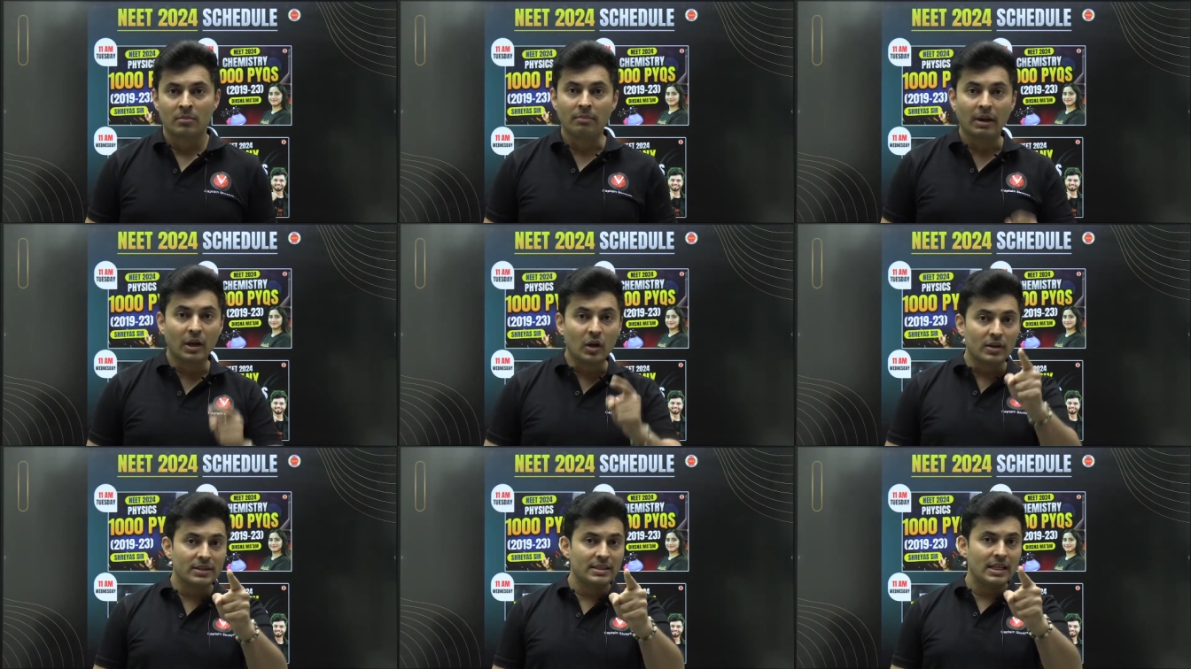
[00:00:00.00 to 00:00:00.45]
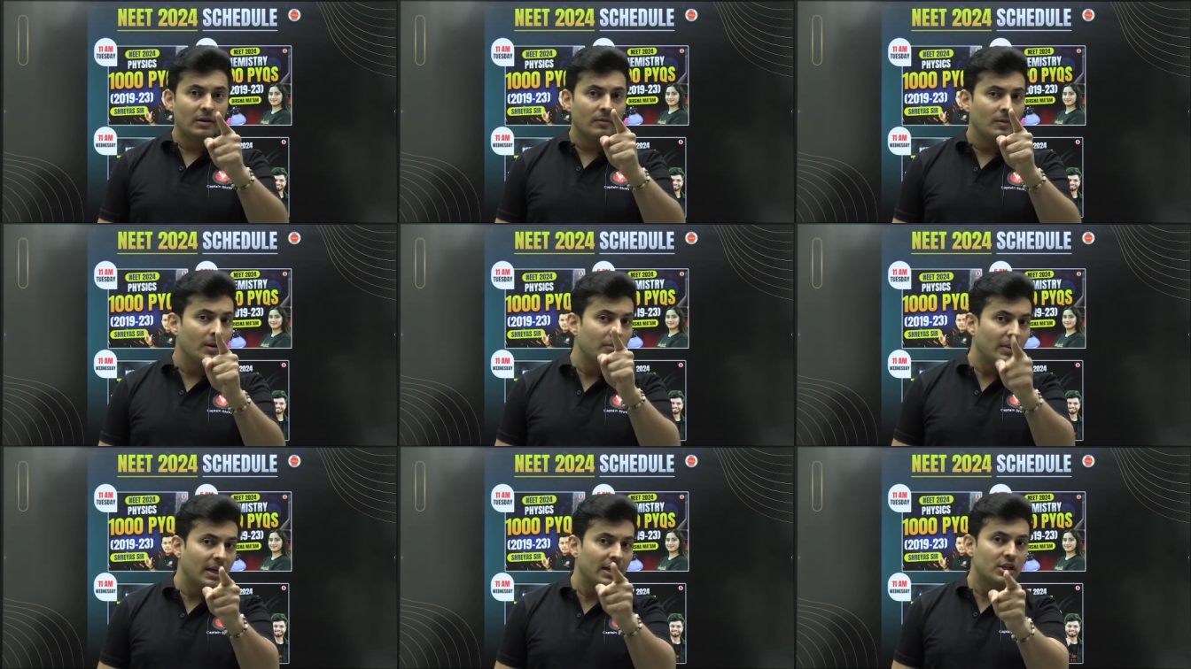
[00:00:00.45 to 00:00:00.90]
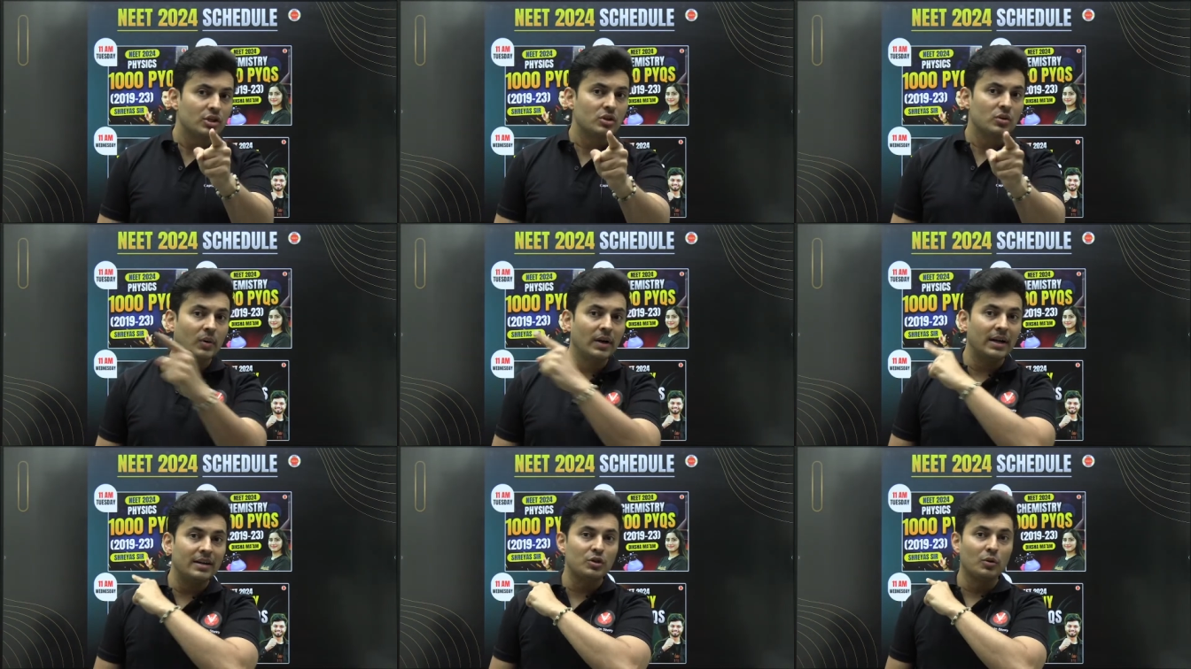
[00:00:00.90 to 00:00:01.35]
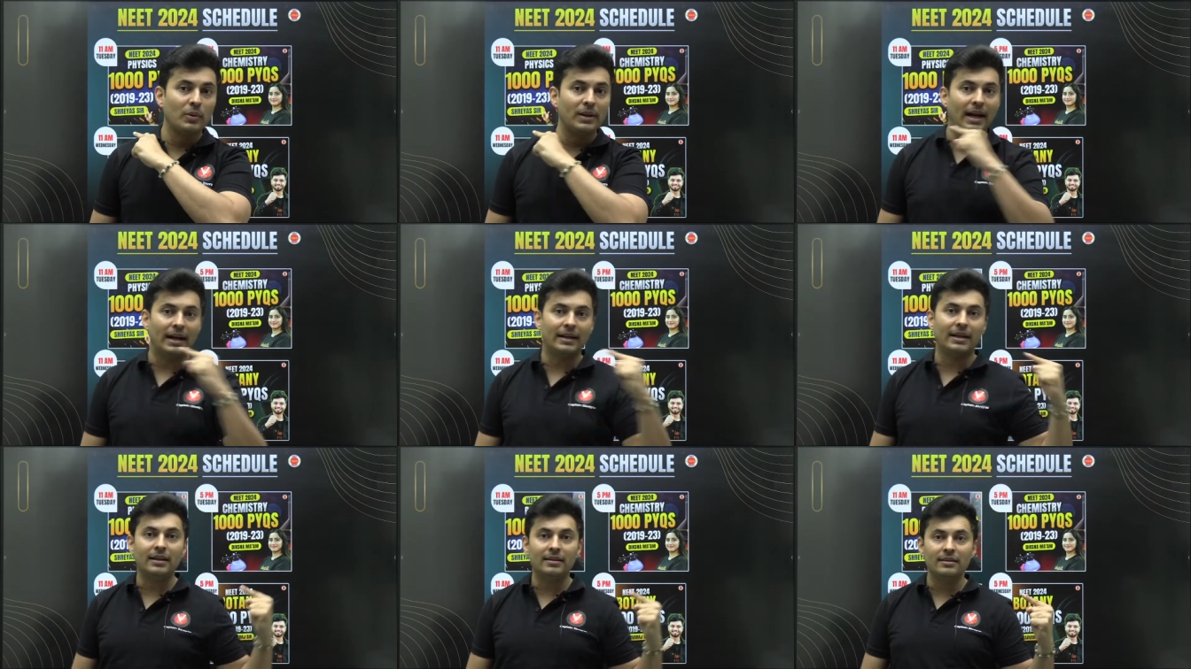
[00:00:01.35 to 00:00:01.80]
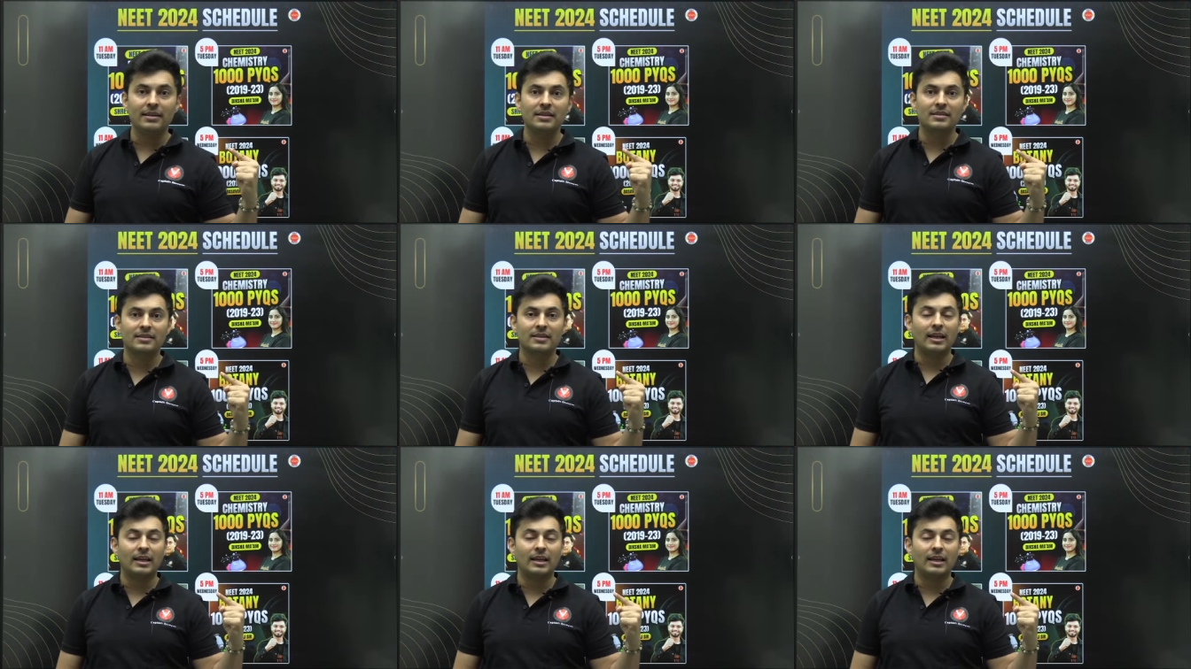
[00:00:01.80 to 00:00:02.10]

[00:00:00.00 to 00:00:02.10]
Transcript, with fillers: because there will be many students who will attend these